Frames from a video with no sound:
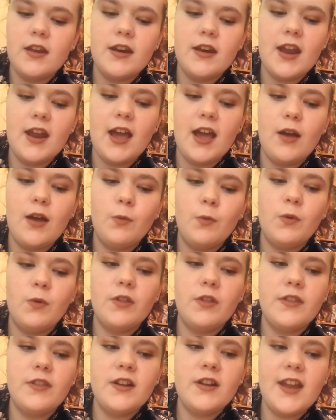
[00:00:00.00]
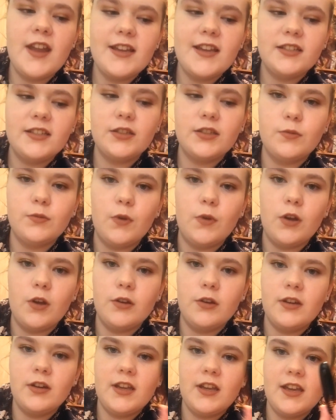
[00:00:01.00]
Now the next
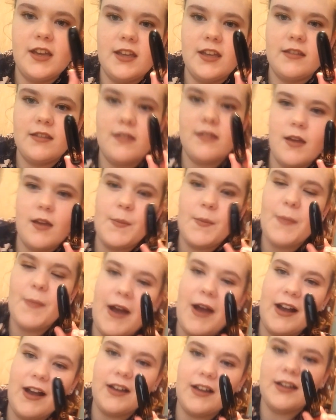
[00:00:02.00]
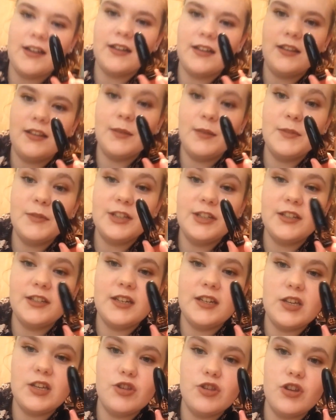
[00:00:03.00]
one is a MAC Limited
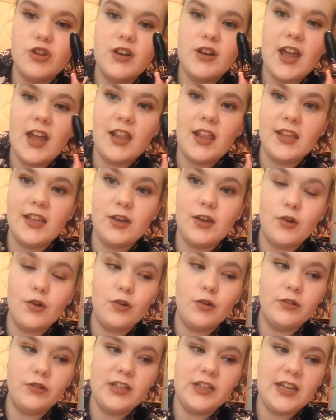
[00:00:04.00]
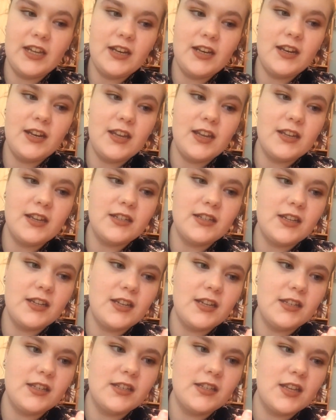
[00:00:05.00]
Edition Ellie Goulding. It
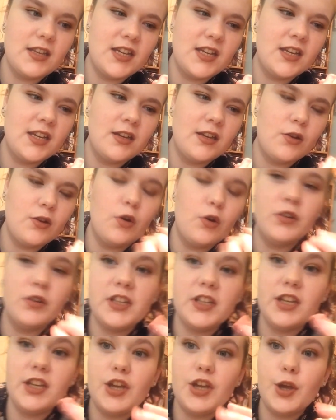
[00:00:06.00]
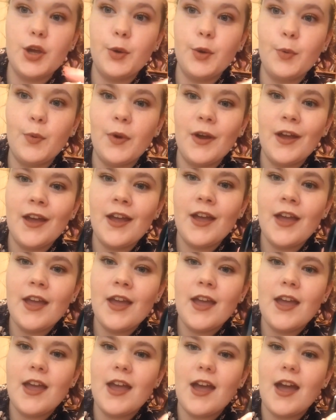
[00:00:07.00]
is Only You,
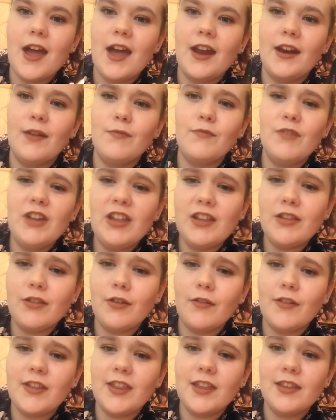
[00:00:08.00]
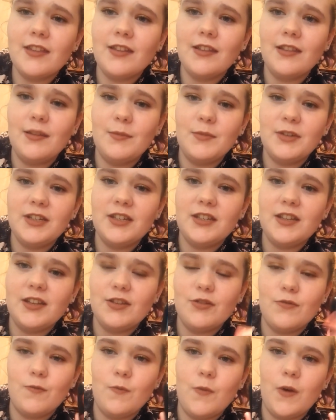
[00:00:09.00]
and I'm really sorry that it's a limited
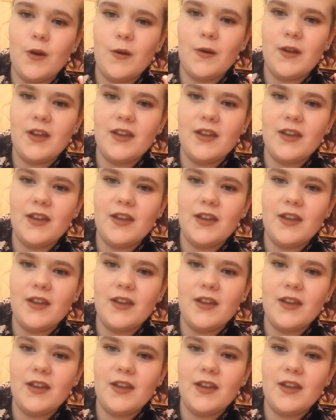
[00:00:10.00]
edition one.